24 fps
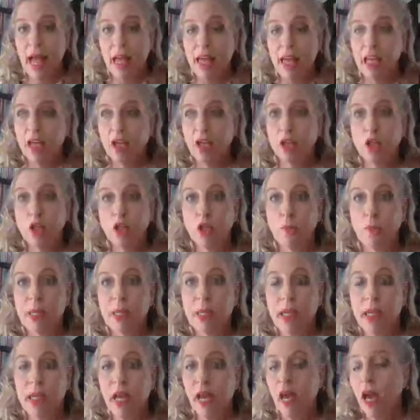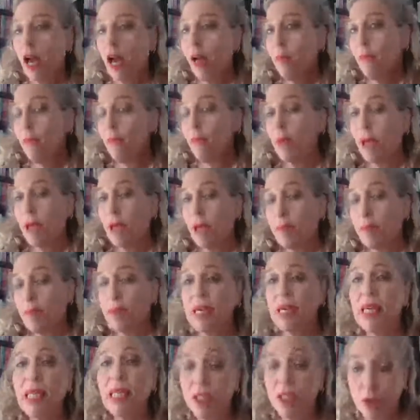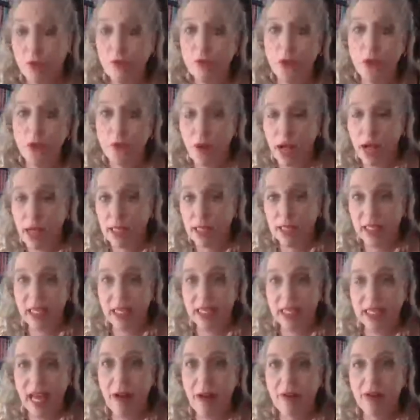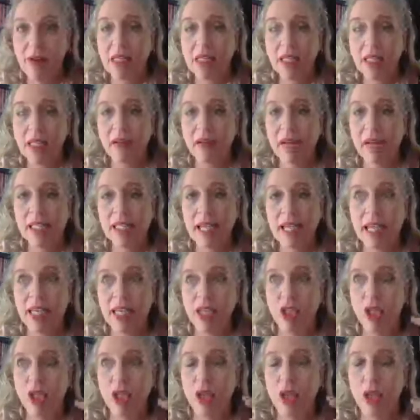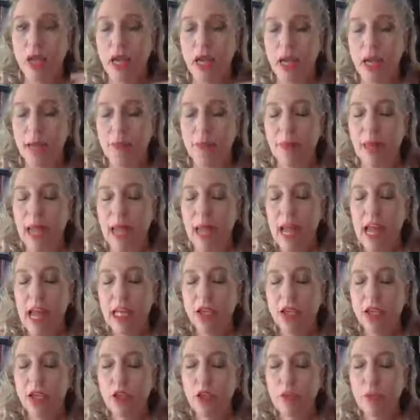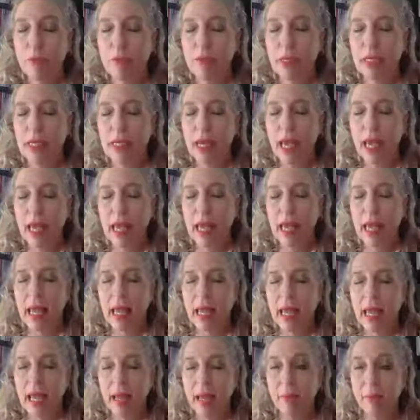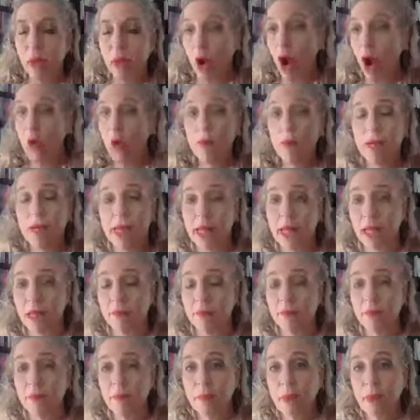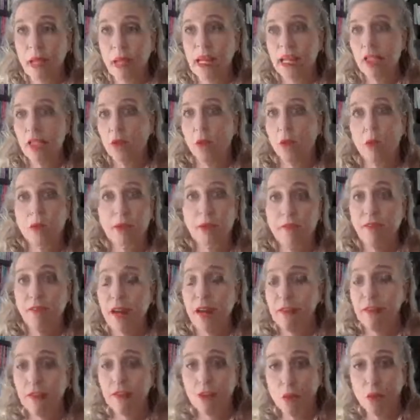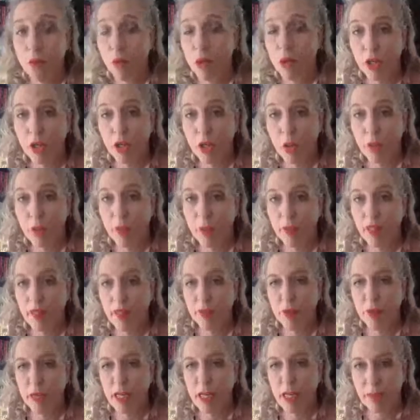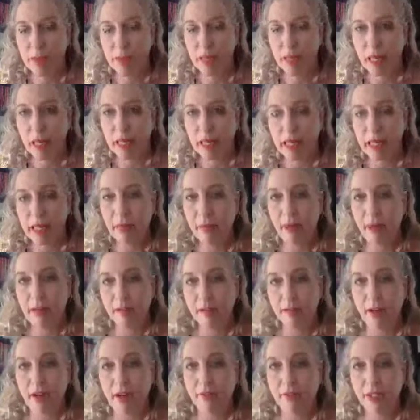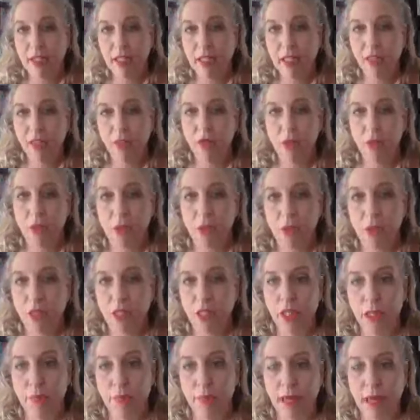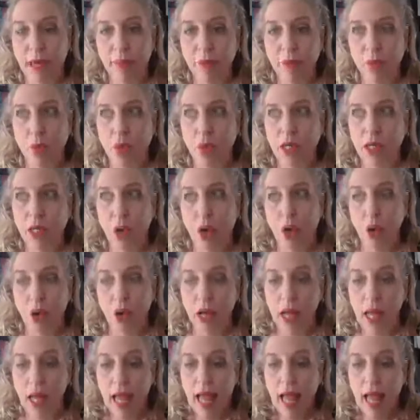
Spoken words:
It could be a piece of your writing, a characterization. It could be your opening. Let's call it 500 words. We will give you a limit. I think about 500-600 words. It becomes quite long.